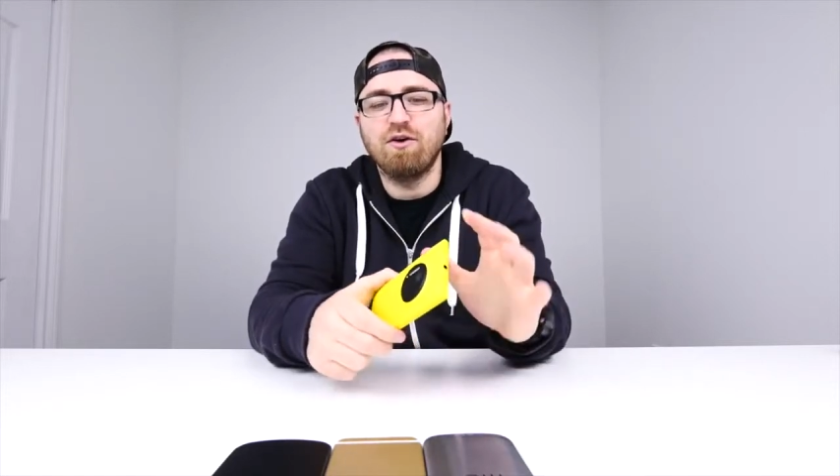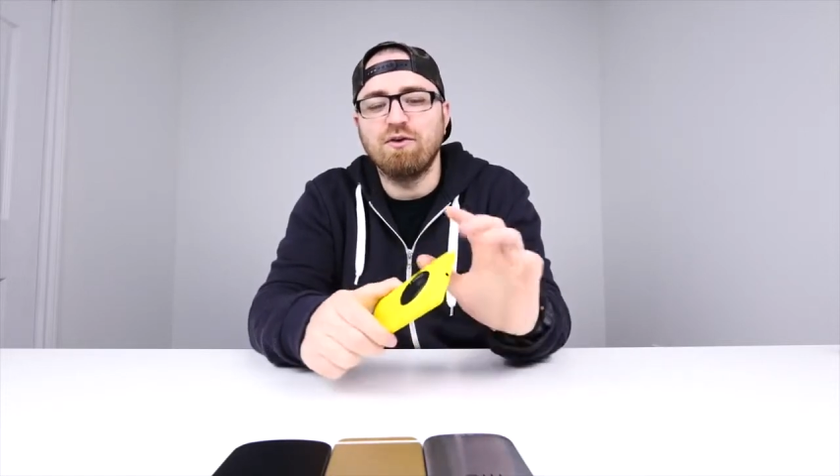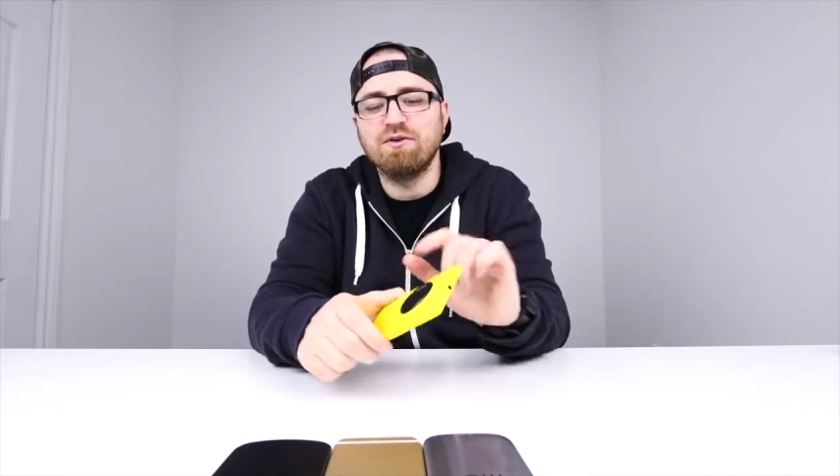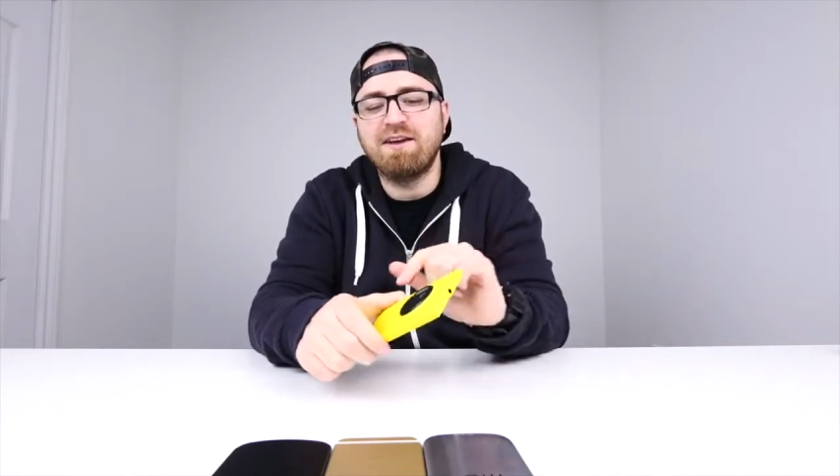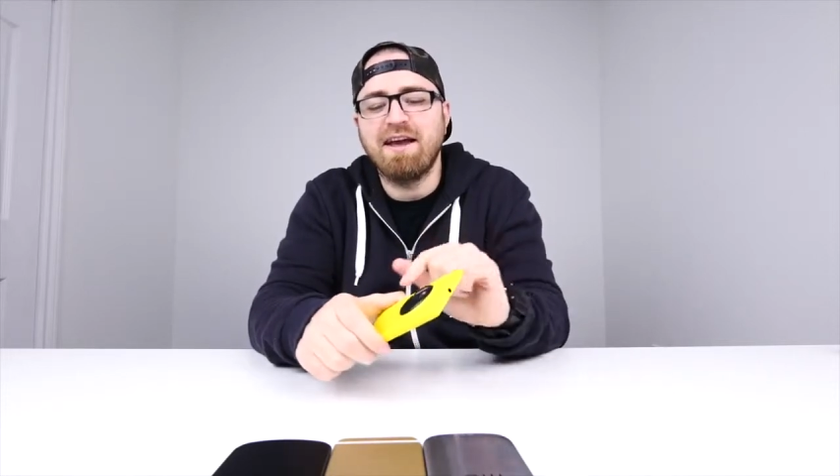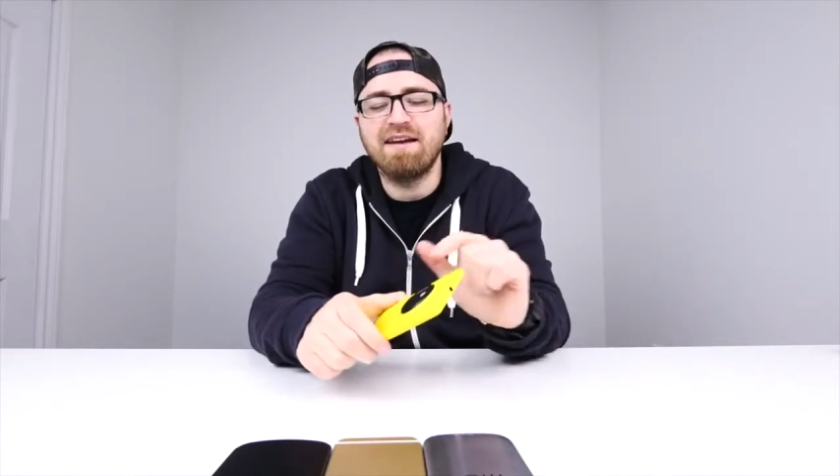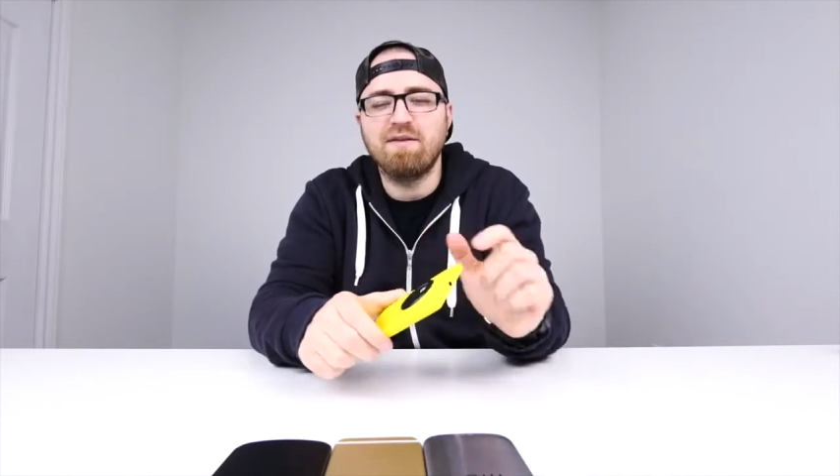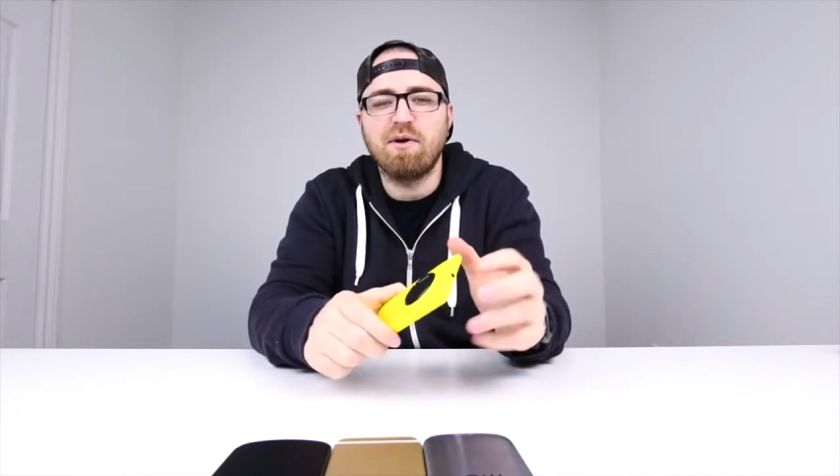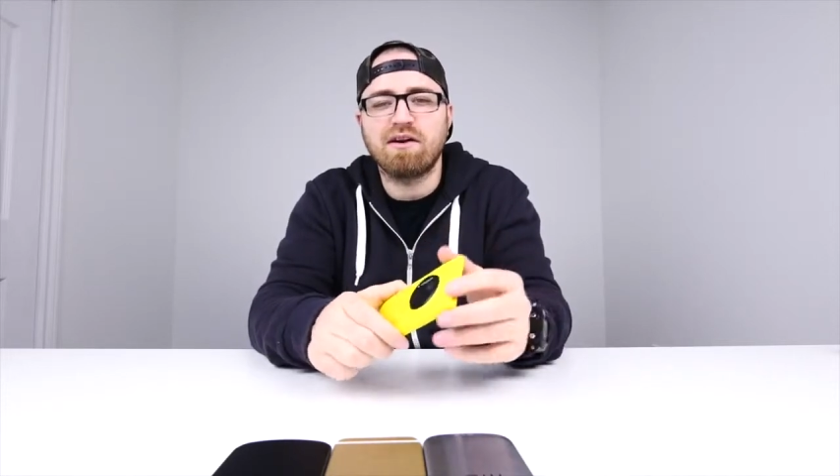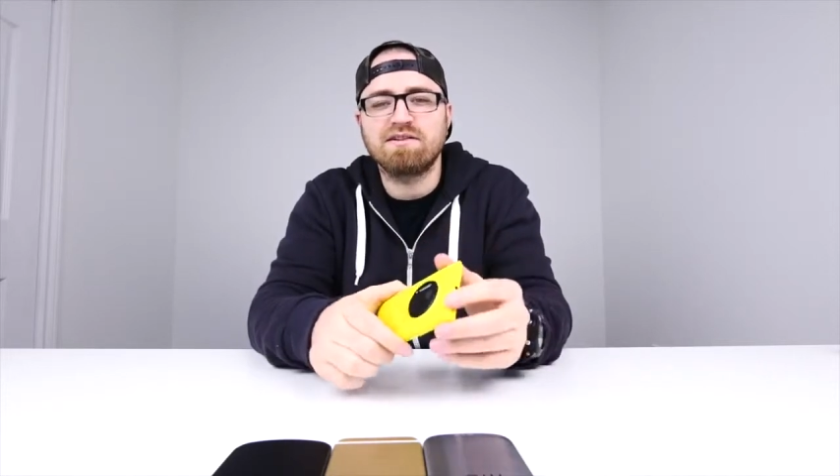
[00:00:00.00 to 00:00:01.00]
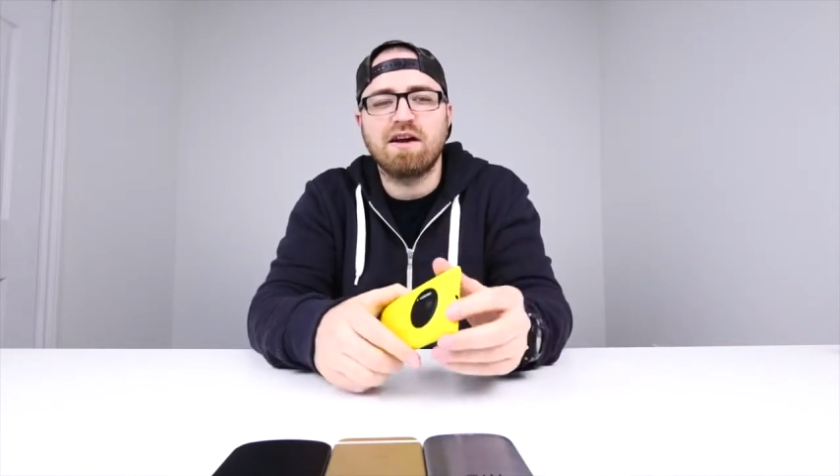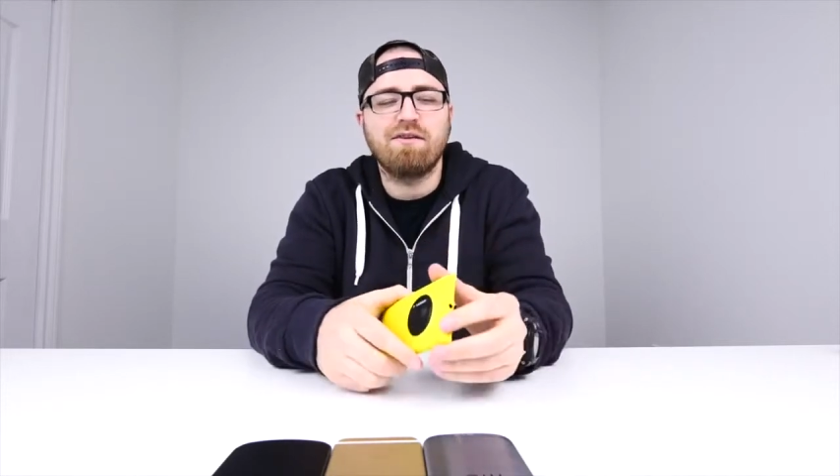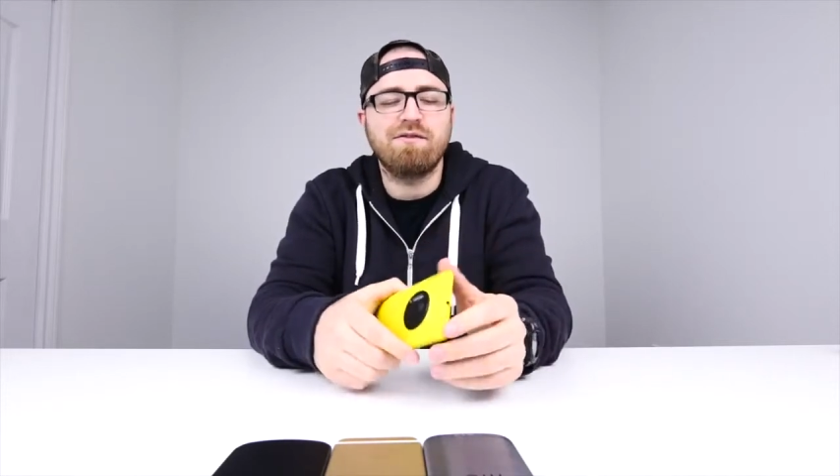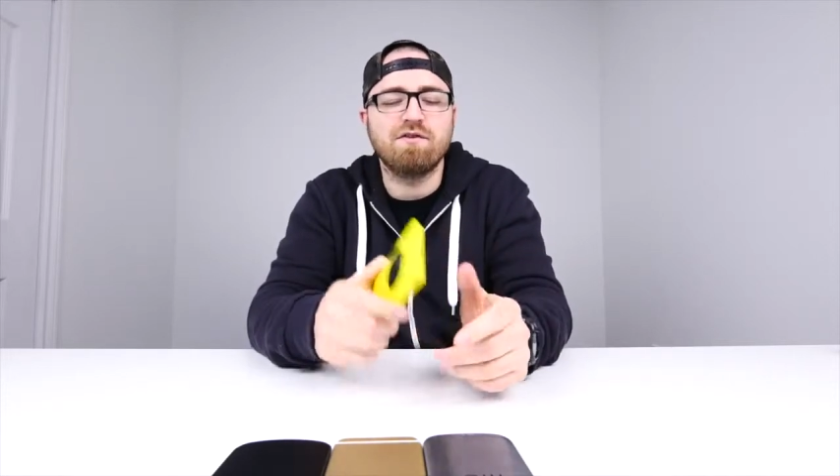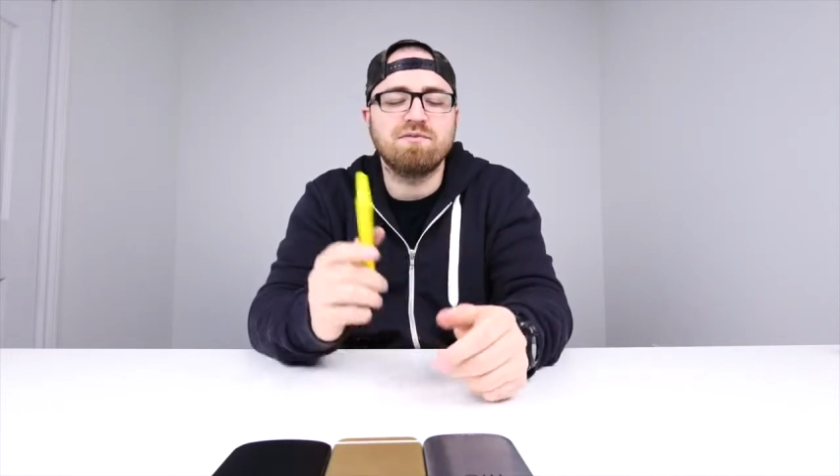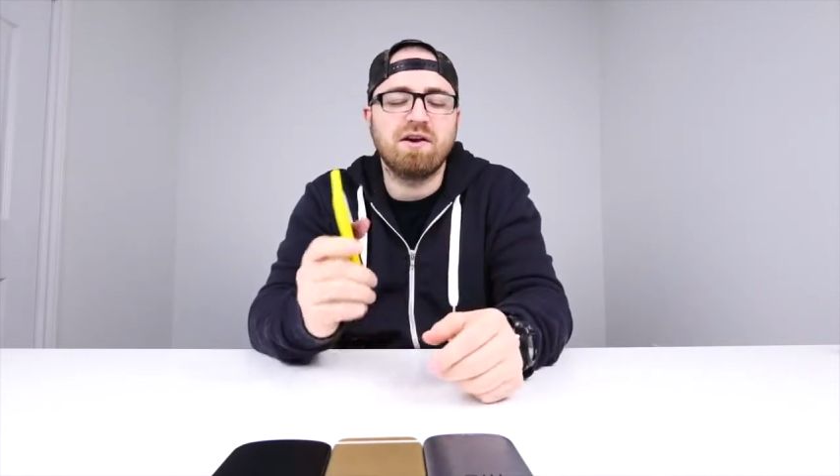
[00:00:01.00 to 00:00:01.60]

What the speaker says: old candy bar style phones.